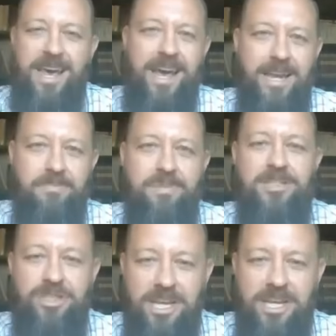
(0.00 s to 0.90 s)
had
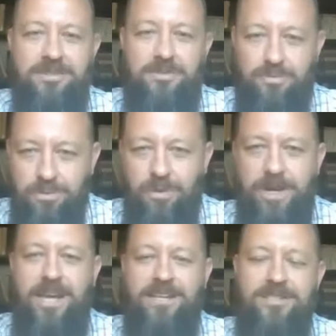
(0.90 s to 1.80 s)
been changed through
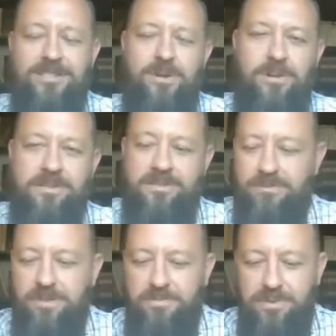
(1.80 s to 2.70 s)
what I had saw in the
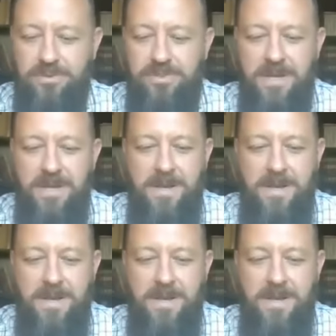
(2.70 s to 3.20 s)
scriptures.